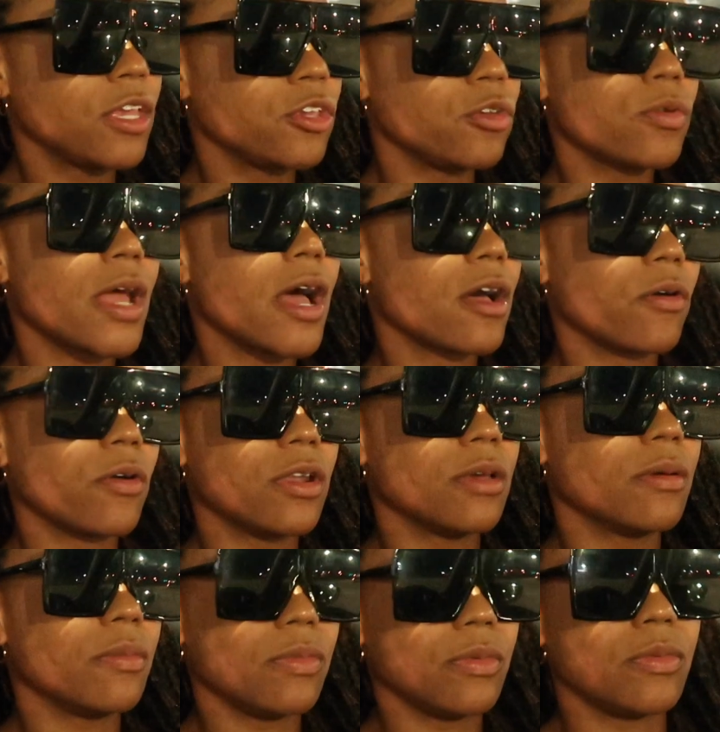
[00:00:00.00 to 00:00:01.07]
you're not
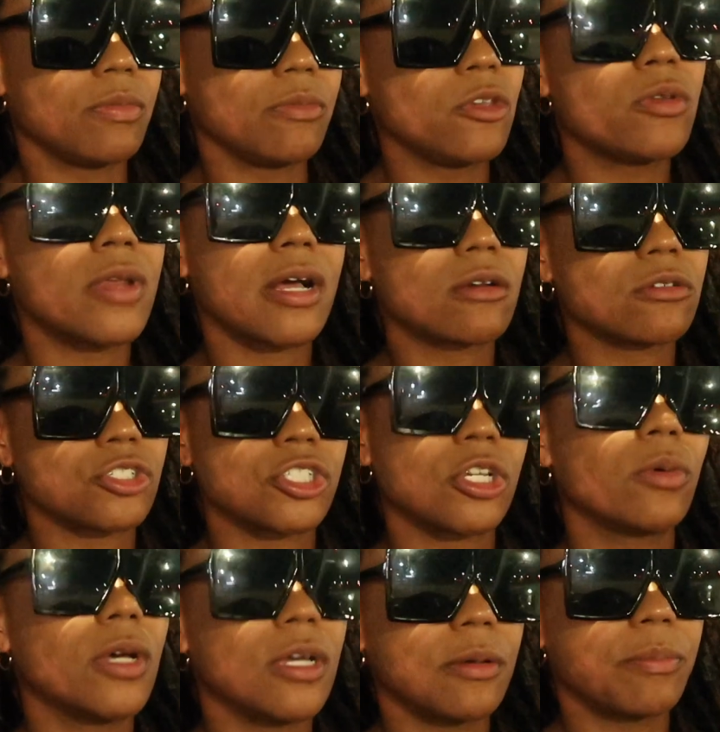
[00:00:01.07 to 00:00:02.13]
gonna you're not gonna
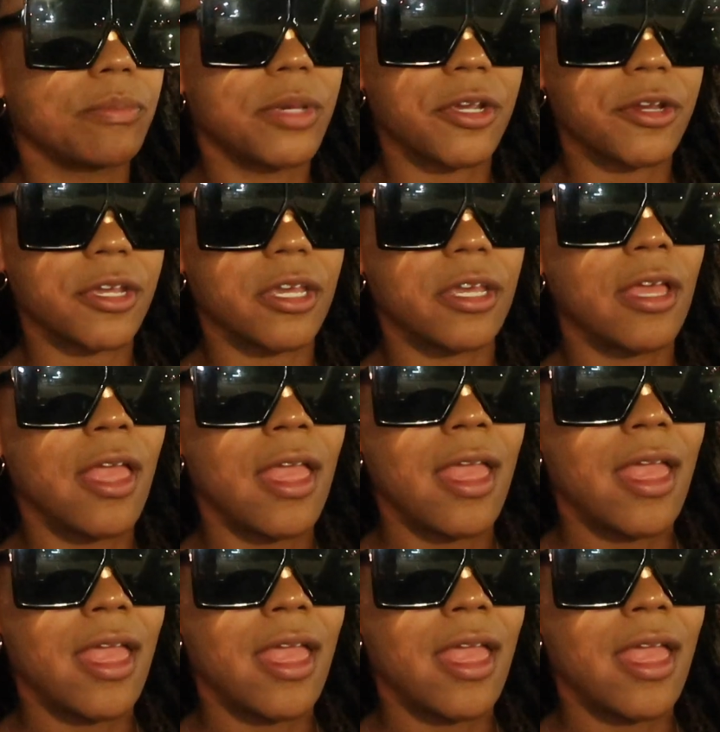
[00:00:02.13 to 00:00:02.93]
show up, period.